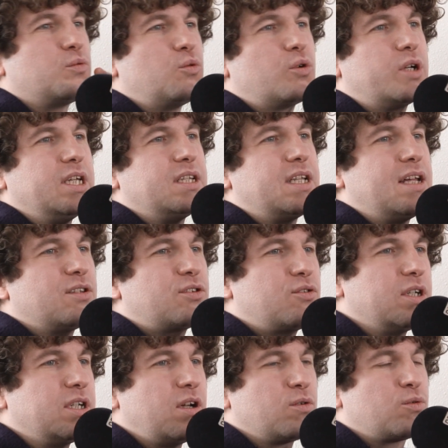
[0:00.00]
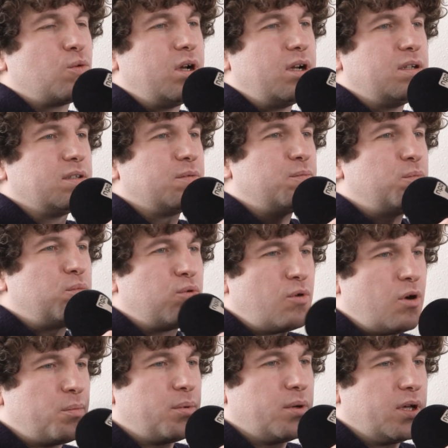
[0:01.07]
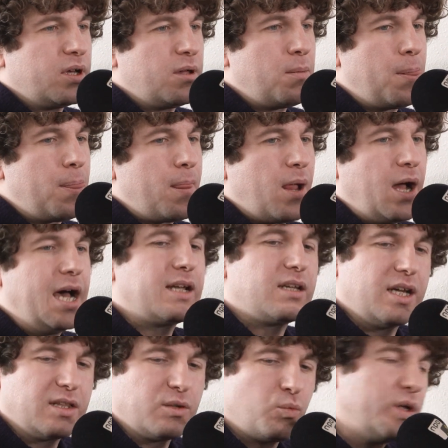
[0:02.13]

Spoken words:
walking down the street and I was wearing the proper. I had the